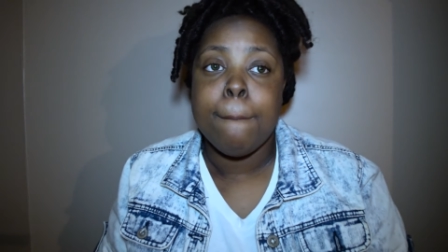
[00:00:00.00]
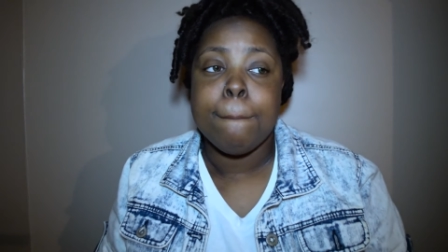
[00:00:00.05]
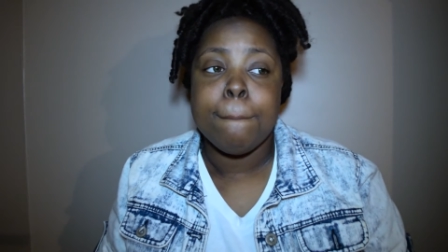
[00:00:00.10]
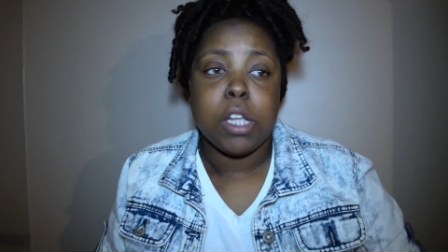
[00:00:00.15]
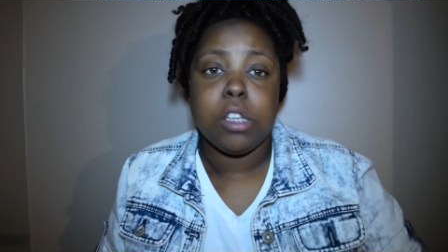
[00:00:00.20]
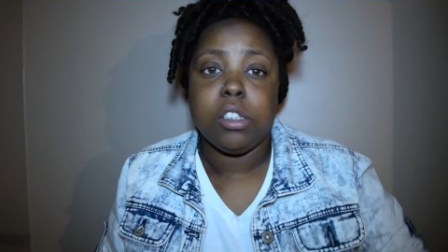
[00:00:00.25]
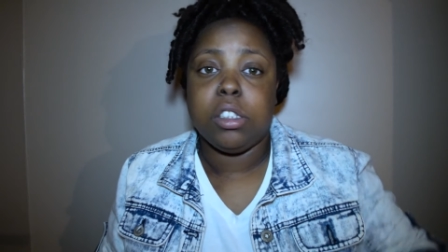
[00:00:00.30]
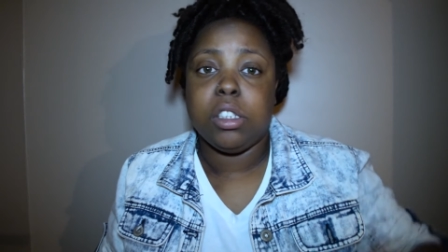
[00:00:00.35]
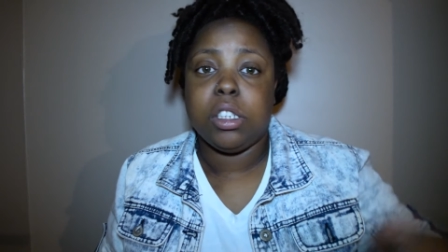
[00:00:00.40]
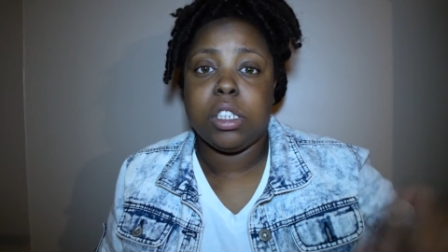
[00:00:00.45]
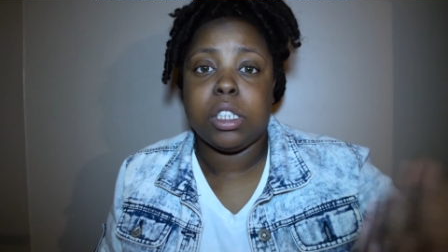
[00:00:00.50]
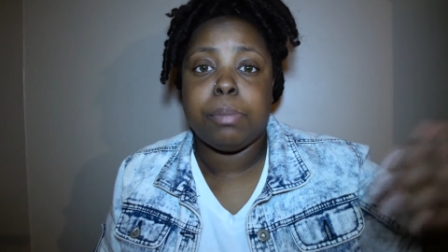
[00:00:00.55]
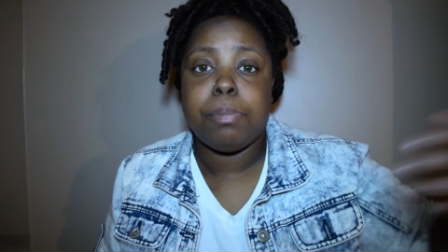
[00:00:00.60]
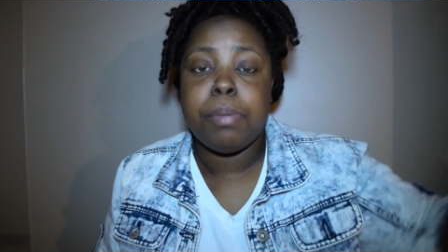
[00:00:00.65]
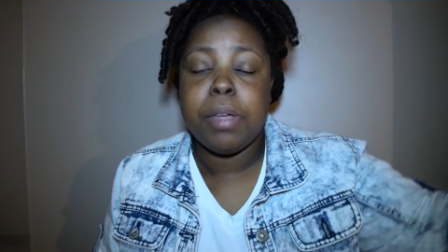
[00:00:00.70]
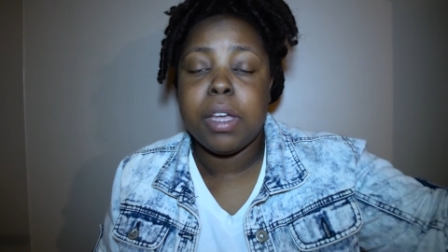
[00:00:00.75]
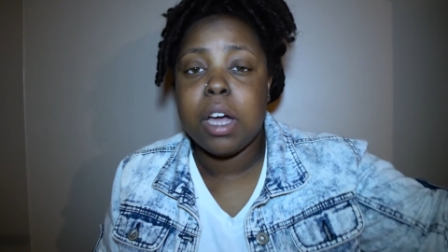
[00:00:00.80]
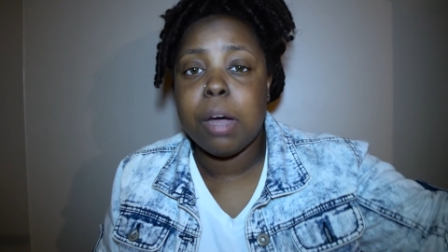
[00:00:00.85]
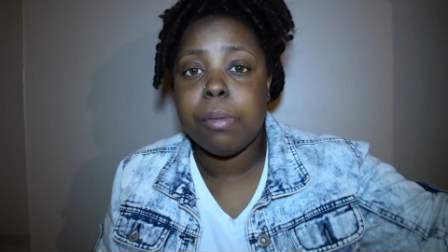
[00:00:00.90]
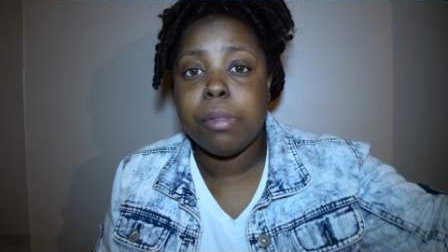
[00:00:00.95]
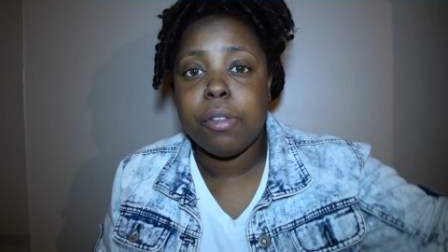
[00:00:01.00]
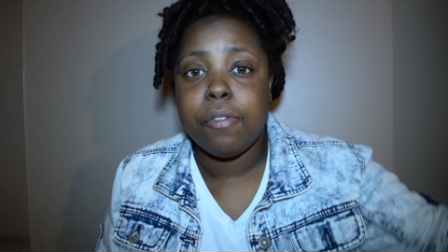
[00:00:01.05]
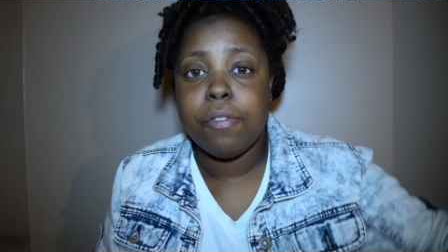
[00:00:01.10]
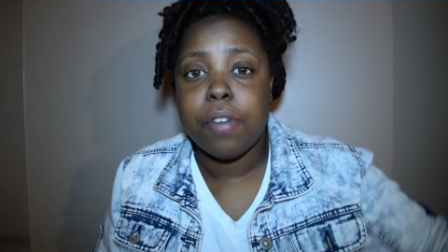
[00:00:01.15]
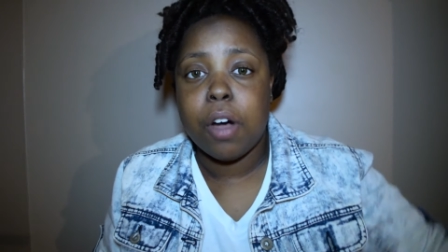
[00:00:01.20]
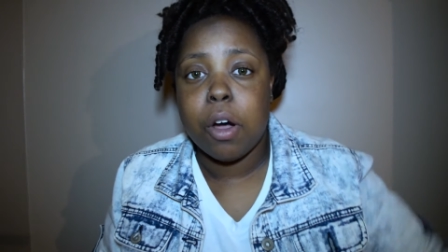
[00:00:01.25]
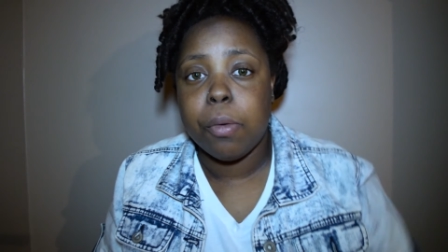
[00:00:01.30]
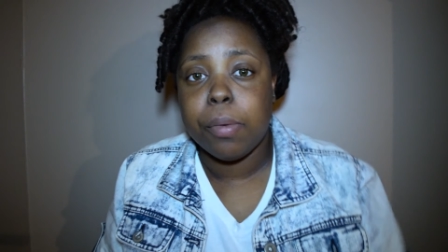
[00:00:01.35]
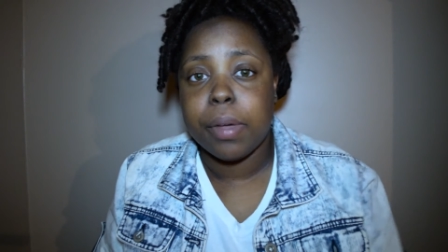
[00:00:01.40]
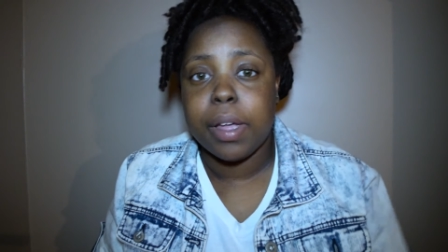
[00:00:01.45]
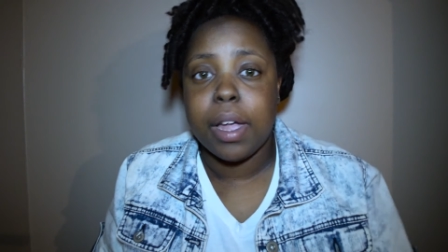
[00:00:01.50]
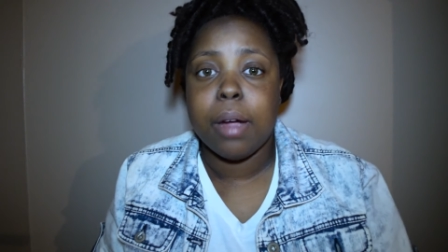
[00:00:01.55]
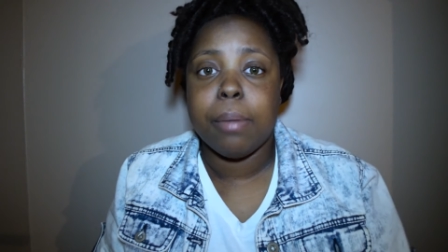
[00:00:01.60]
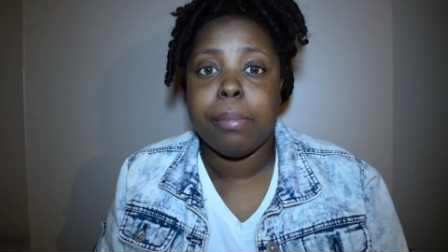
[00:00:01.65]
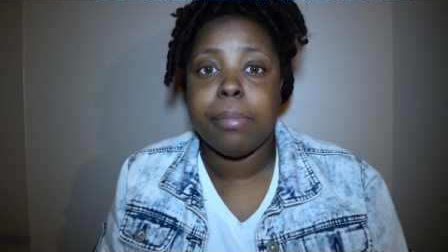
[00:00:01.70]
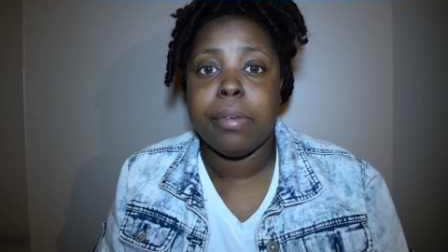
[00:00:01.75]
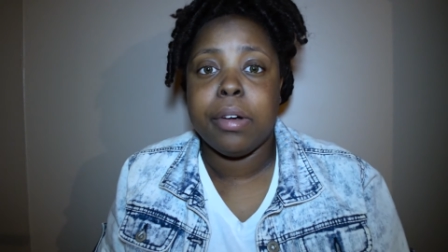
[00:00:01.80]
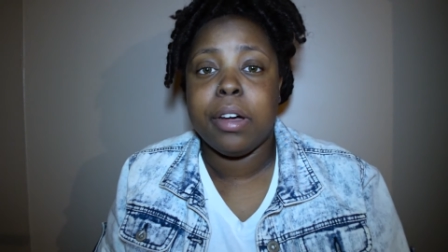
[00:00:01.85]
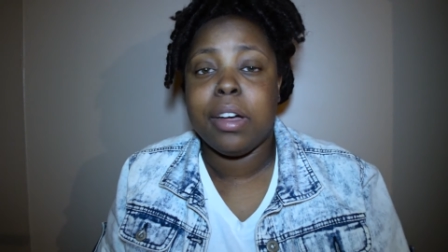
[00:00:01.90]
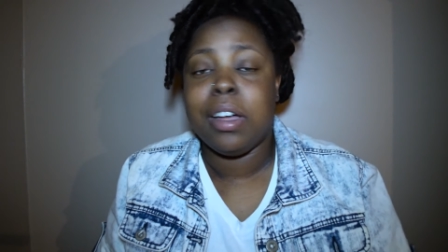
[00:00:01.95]
It's just pick up the phone
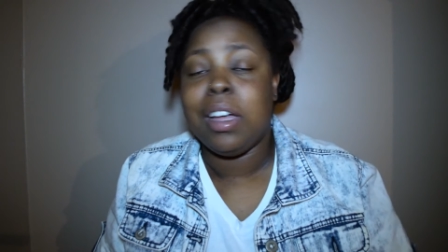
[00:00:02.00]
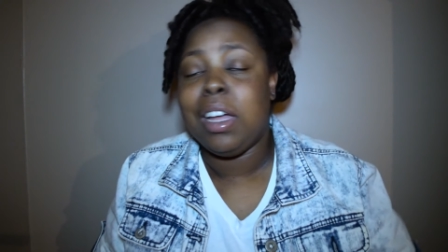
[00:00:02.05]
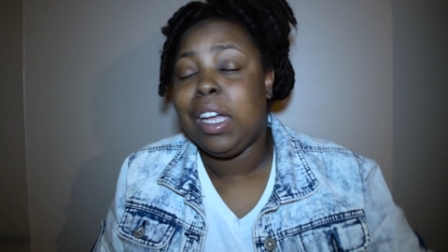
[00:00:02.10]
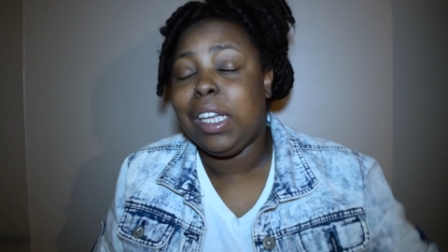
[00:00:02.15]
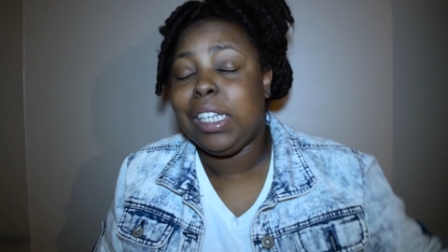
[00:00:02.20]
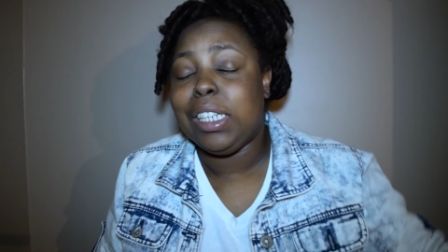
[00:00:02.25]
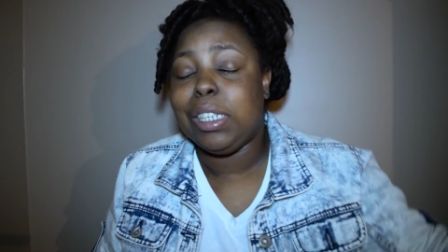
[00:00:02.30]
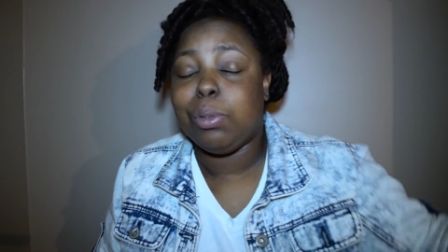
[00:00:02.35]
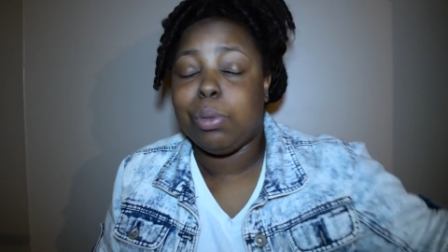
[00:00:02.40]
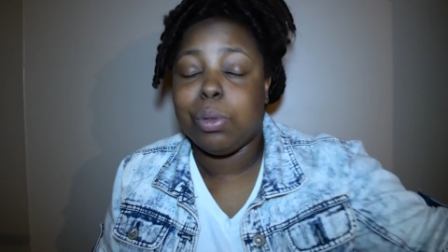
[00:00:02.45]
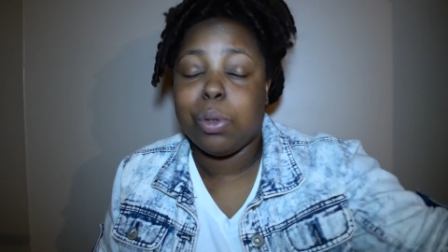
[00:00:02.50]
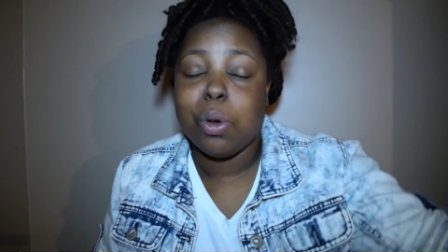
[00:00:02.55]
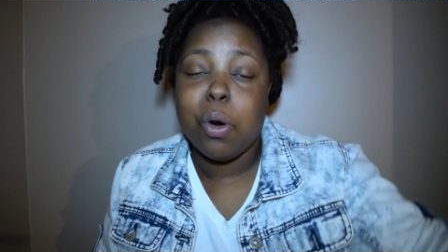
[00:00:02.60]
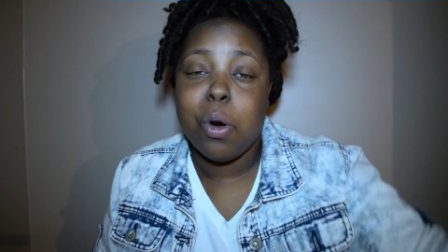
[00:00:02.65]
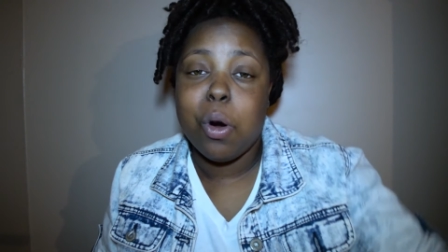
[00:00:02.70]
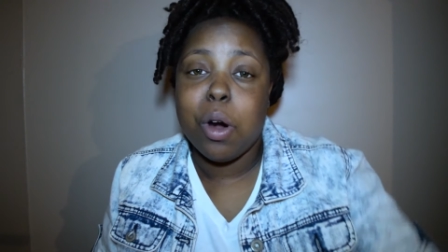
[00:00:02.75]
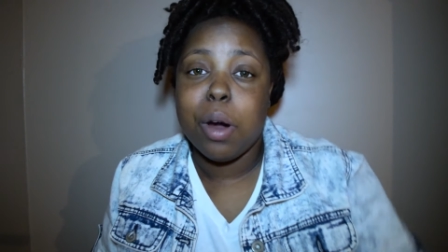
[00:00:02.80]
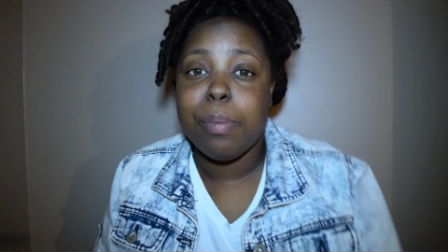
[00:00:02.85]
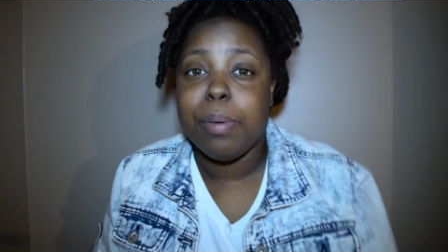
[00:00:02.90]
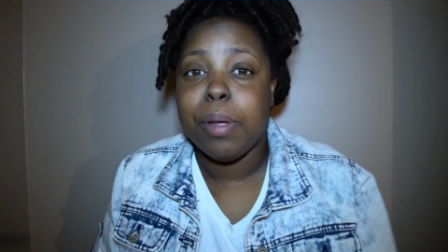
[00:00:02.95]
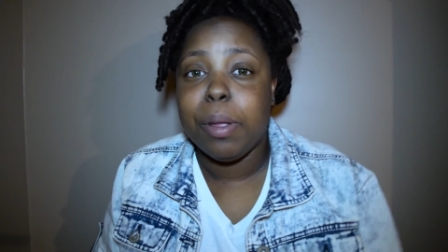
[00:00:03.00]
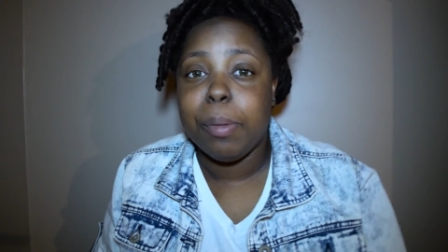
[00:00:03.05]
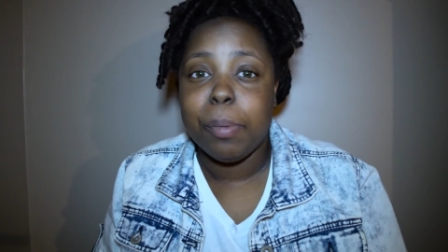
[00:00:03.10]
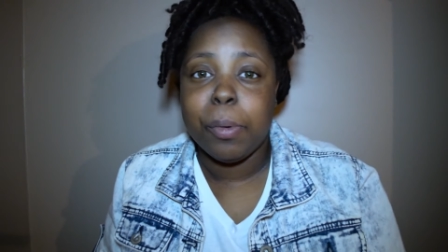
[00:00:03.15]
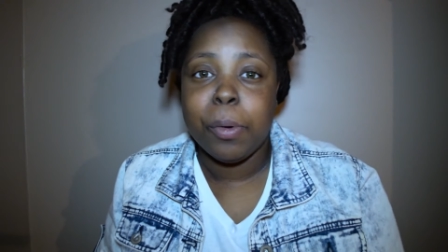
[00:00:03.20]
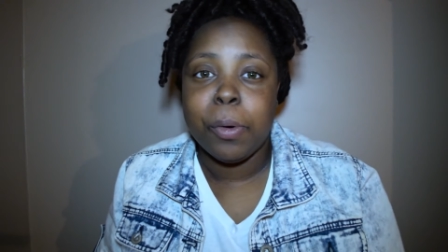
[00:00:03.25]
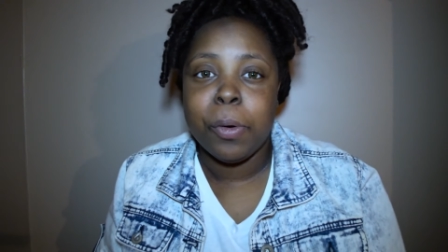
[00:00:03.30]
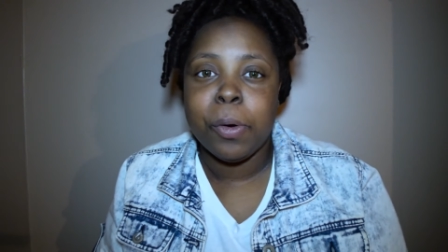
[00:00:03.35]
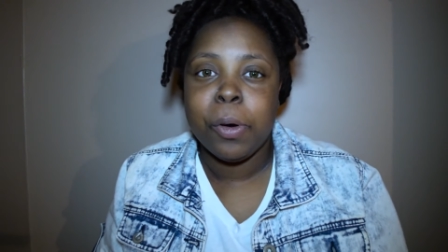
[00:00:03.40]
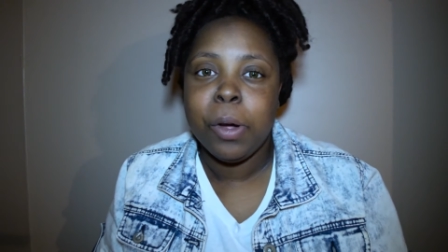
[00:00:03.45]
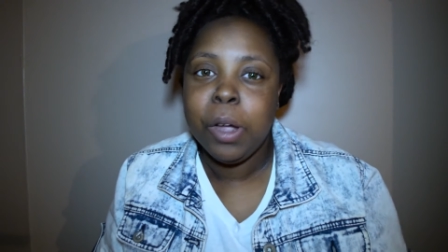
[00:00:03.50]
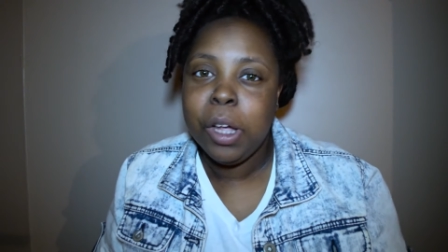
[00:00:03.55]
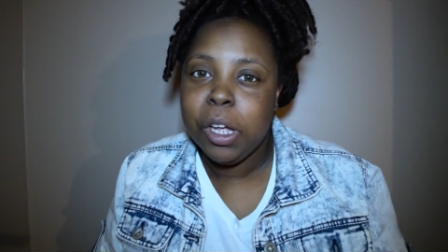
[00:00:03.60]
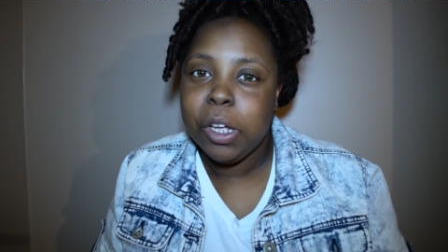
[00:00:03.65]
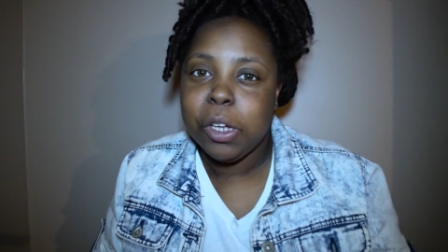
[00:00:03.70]
camera, just record people,